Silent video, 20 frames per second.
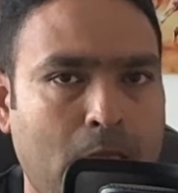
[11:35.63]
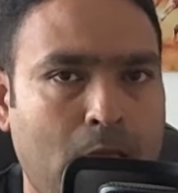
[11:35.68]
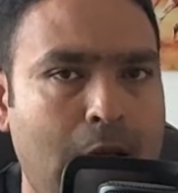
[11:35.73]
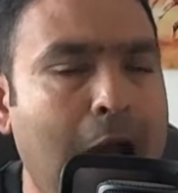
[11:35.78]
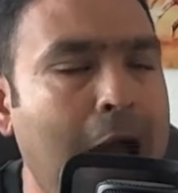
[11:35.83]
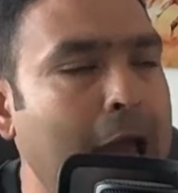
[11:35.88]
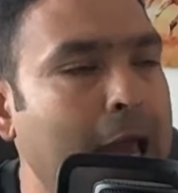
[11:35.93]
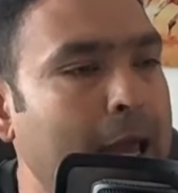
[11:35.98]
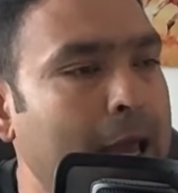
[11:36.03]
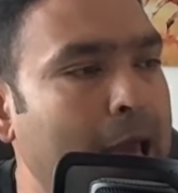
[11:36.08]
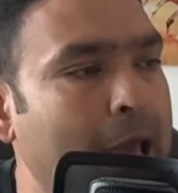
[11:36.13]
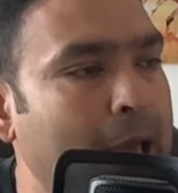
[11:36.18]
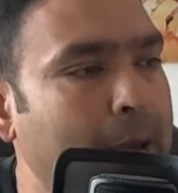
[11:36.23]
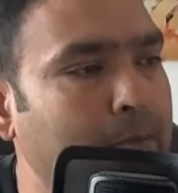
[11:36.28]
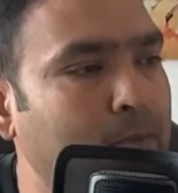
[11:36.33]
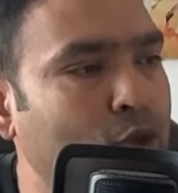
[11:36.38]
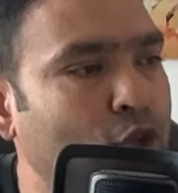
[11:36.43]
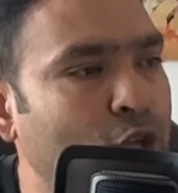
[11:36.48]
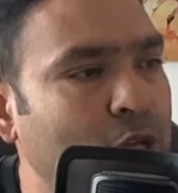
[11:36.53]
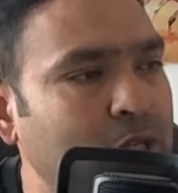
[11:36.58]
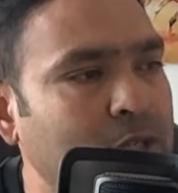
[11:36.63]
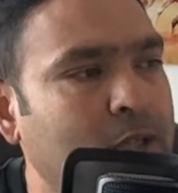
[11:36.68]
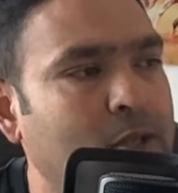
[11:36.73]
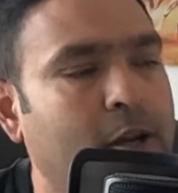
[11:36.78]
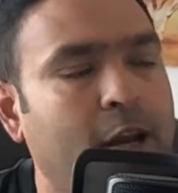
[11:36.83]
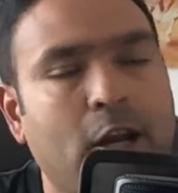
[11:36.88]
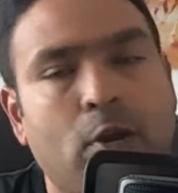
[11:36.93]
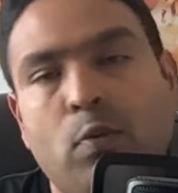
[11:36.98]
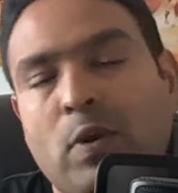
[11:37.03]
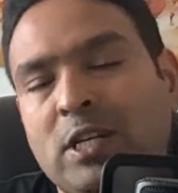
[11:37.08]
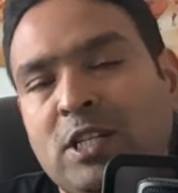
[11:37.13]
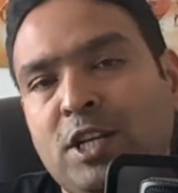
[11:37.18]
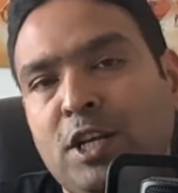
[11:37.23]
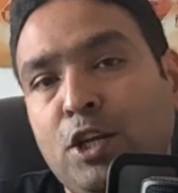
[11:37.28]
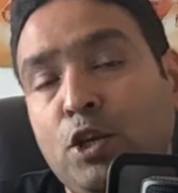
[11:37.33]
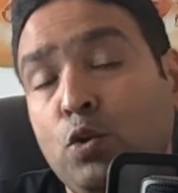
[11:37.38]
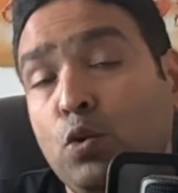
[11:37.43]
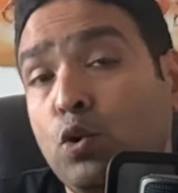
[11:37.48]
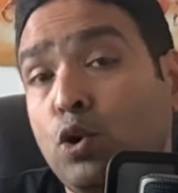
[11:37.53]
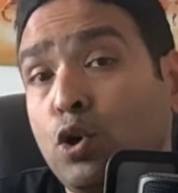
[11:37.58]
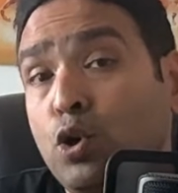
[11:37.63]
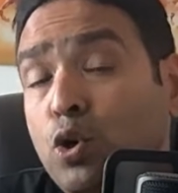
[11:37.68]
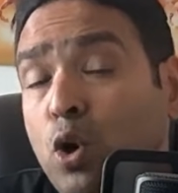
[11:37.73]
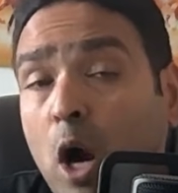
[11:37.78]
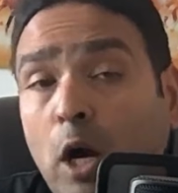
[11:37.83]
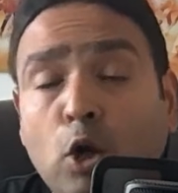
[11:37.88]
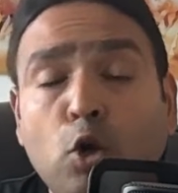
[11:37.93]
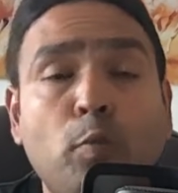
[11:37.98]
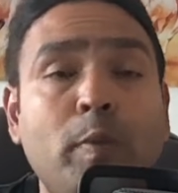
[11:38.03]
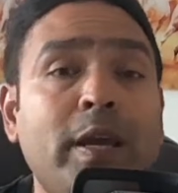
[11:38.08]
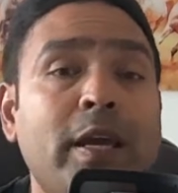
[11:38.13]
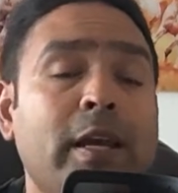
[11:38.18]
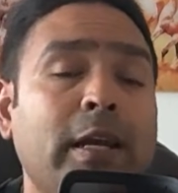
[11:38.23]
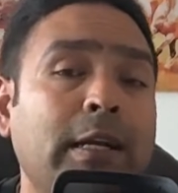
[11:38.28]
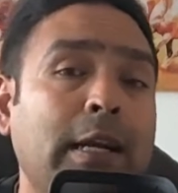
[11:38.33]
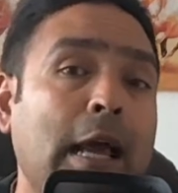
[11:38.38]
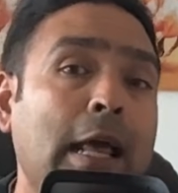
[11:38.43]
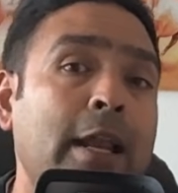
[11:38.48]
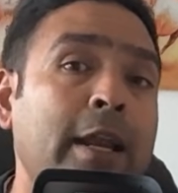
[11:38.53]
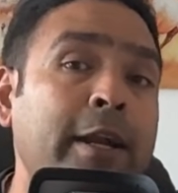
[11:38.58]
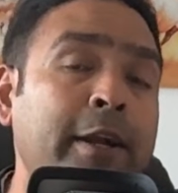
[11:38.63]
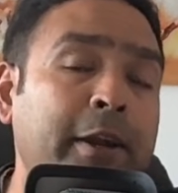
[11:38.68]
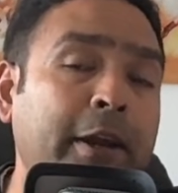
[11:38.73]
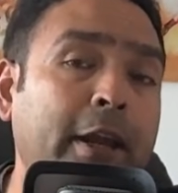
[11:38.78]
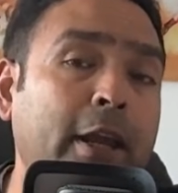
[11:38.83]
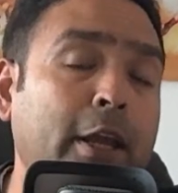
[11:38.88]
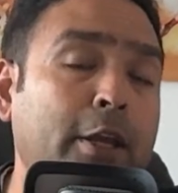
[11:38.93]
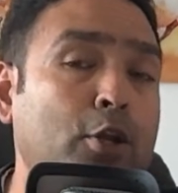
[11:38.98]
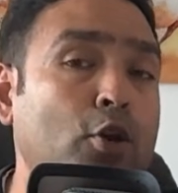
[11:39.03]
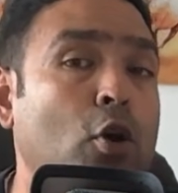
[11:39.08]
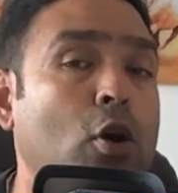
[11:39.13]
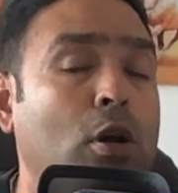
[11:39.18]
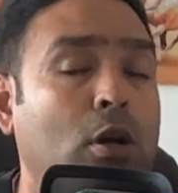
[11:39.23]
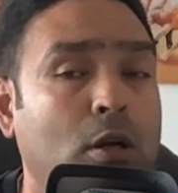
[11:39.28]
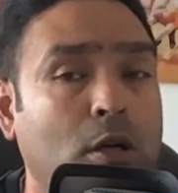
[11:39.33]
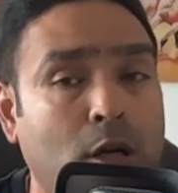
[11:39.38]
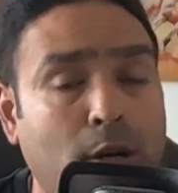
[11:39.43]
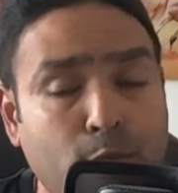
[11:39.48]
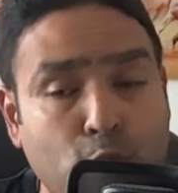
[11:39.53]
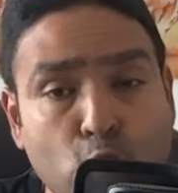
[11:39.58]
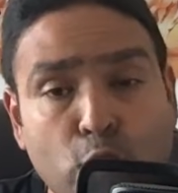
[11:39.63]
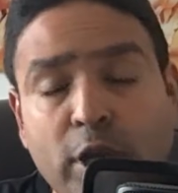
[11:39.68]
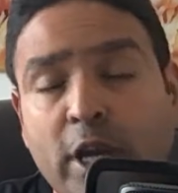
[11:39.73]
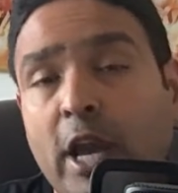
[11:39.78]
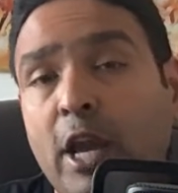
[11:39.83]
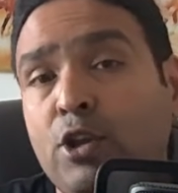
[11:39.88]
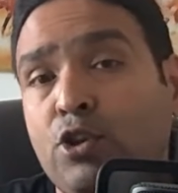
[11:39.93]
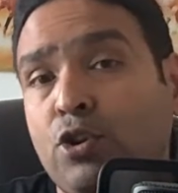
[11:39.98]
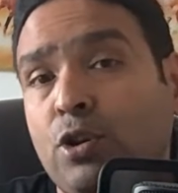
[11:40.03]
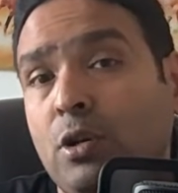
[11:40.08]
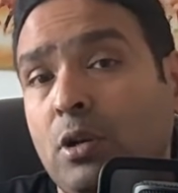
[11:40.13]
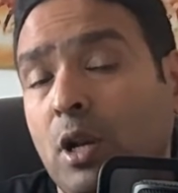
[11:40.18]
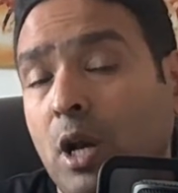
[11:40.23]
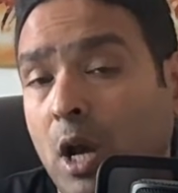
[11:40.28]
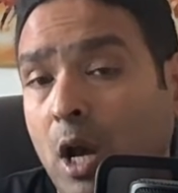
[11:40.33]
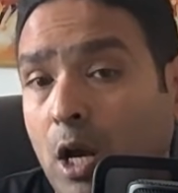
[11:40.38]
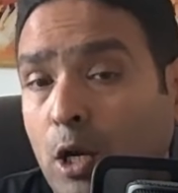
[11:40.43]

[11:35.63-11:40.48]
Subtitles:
I am just requesting you not to be retaliatory in your communication.